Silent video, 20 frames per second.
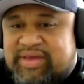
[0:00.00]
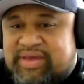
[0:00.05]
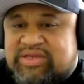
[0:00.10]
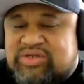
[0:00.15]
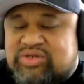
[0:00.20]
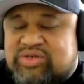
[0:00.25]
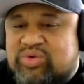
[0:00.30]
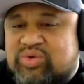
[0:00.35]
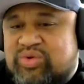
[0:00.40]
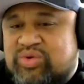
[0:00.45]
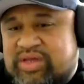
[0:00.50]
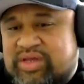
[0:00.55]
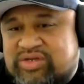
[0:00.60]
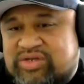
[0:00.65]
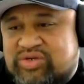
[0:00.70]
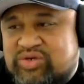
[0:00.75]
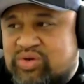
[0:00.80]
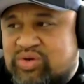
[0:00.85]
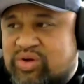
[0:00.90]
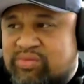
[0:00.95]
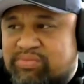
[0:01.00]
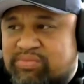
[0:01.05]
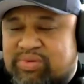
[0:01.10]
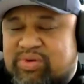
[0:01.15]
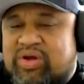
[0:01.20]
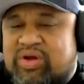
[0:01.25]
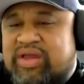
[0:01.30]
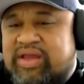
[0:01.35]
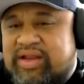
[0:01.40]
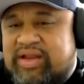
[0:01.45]
make sure that you're
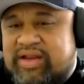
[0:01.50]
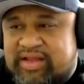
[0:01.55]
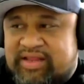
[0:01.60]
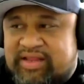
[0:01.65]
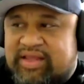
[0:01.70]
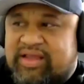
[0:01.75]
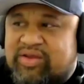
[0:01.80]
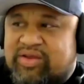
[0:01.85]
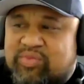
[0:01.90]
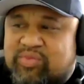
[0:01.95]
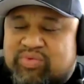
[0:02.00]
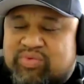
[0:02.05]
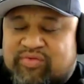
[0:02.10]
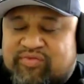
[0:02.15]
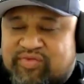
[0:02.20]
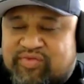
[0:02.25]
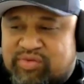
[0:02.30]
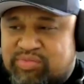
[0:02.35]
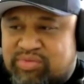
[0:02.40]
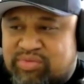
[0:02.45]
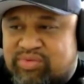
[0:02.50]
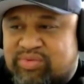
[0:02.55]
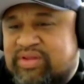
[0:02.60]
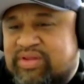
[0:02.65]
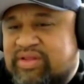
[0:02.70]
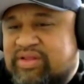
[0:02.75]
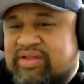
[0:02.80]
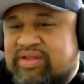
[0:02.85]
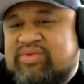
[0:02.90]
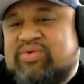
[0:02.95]
compliant and that you're profitable
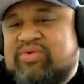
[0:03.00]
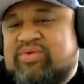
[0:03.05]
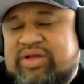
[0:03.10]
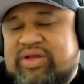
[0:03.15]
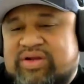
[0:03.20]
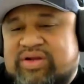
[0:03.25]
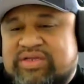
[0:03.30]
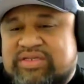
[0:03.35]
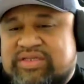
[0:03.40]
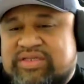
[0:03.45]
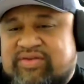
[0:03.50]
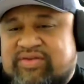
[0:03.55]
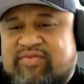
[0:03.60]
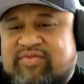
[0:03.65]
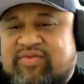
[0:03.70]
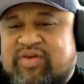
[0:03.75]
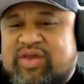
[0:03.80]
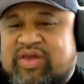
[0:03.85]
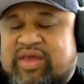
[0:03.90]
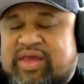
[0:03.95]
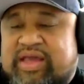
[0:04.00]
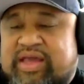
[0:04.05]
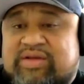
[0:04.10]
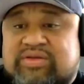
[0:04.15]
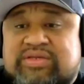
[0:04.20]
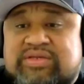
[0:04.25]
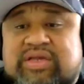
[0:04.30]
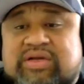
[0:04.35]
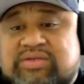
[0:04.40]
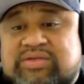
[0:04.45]
and all that kind of stuff.
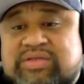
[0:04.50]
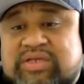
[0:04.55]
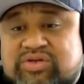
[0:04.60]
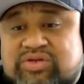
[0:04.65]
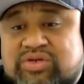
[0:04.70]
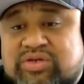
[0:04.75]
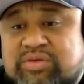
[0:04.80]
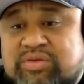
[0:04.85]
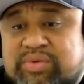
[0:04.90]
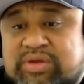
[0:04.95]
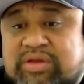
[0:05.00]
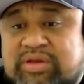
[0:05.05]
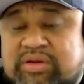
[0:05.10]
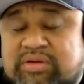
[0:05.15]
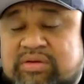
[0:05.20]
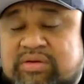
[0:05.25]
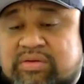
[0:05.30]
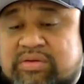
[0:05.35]
How's that journey been?